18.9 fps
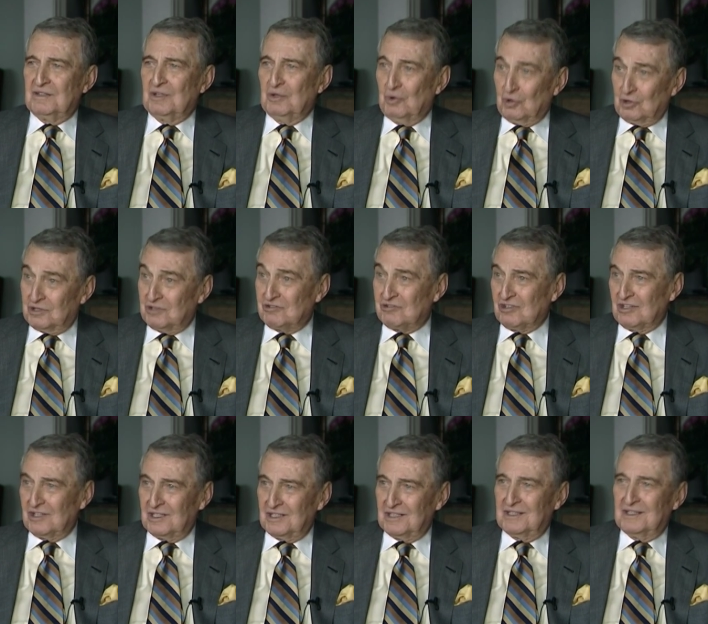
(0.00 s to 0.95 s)
the
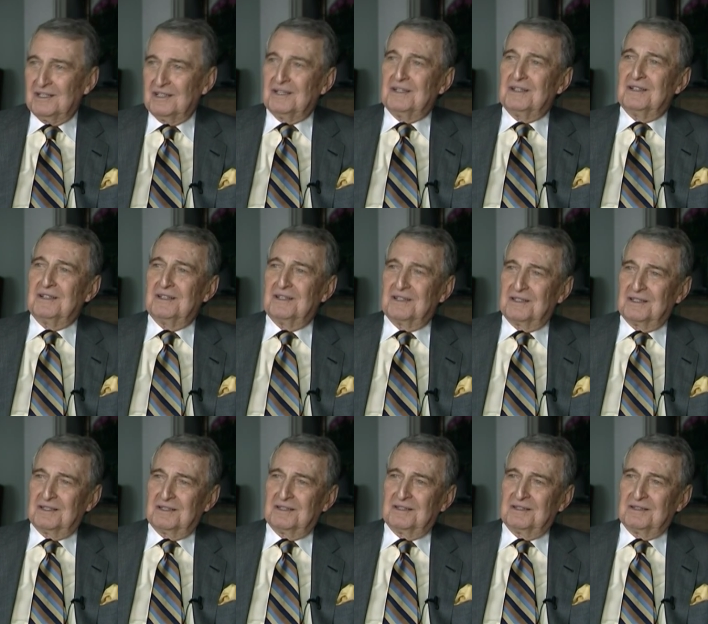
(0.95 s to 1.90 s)
original
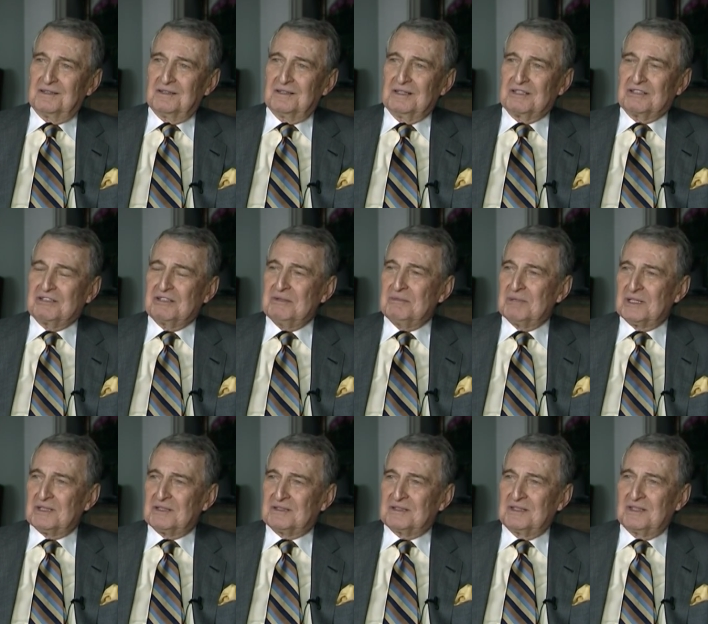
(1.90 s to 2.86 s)

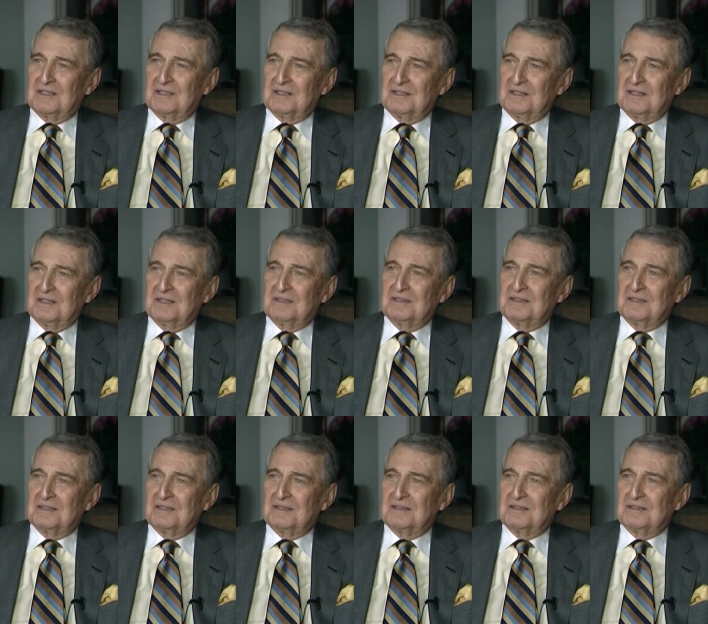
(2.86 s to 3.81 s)
agreement,
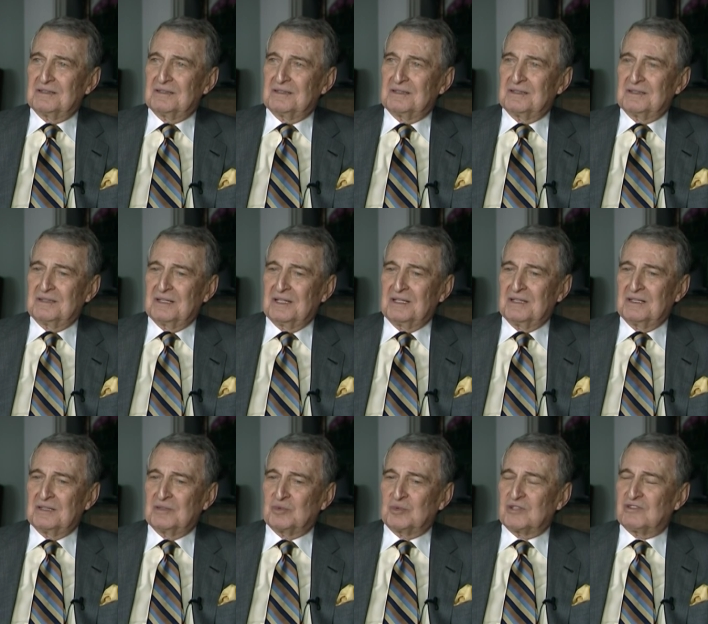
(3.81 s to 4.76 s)
and
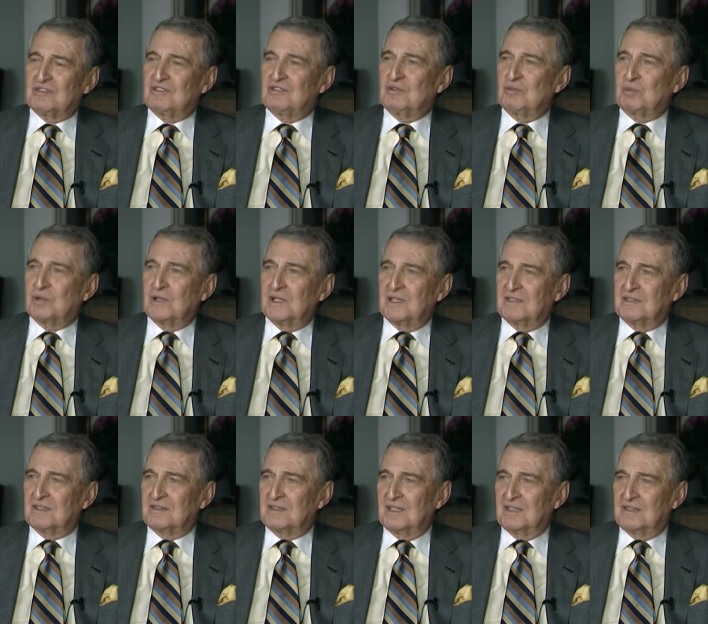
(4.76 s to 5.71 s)
there it was
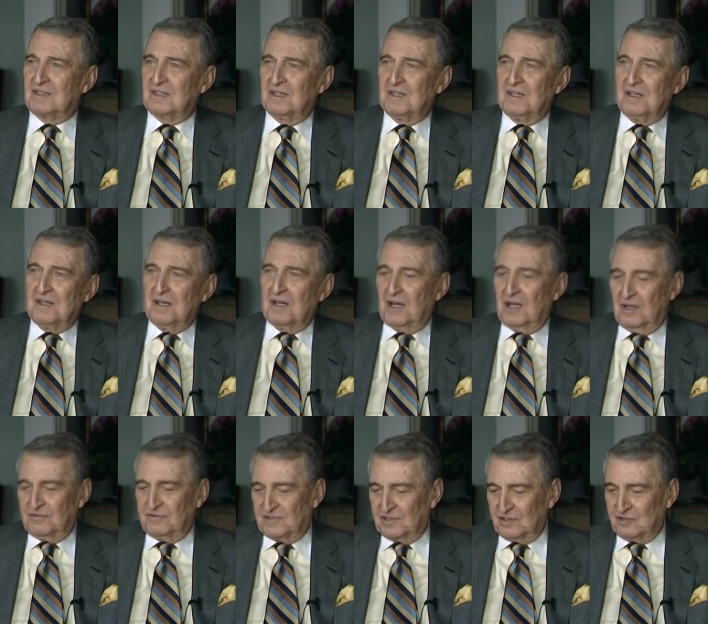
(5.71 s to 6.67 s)
stipulated that
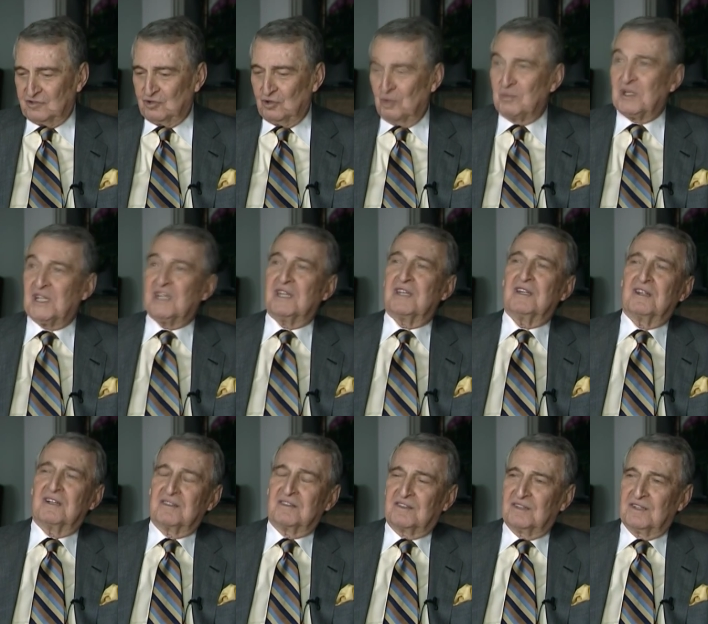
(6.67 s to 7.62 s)
after so many
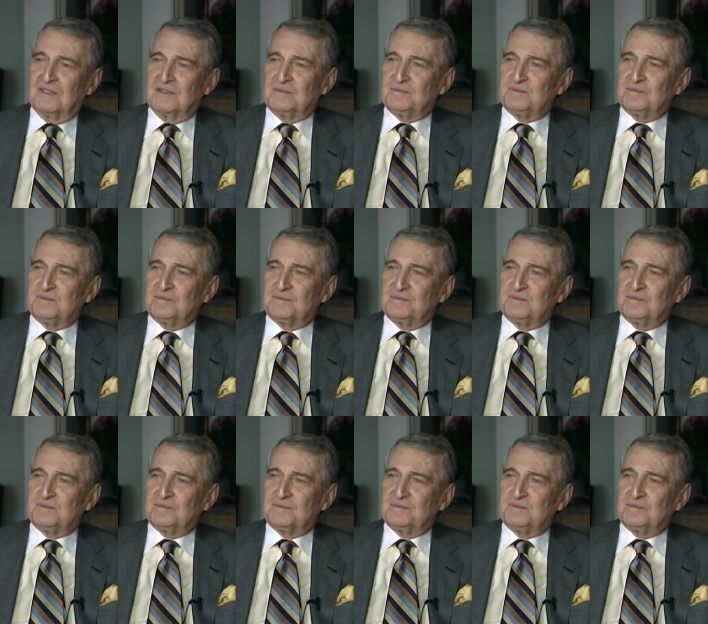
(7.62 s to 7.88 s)
years,